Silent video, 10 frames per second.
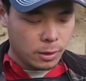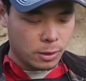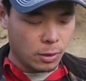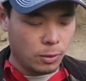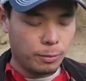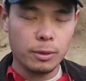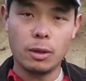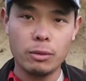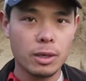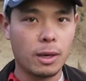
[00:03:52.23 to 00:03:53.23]
So
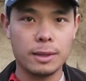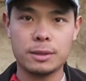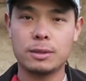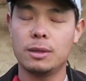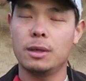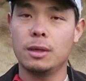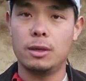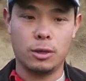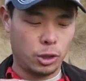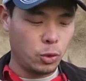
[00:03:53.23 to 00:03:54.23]
low cost,
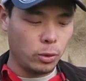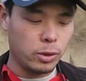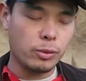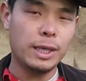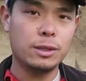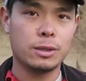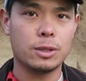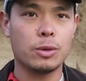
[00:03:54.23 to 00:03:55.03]
they're short duration.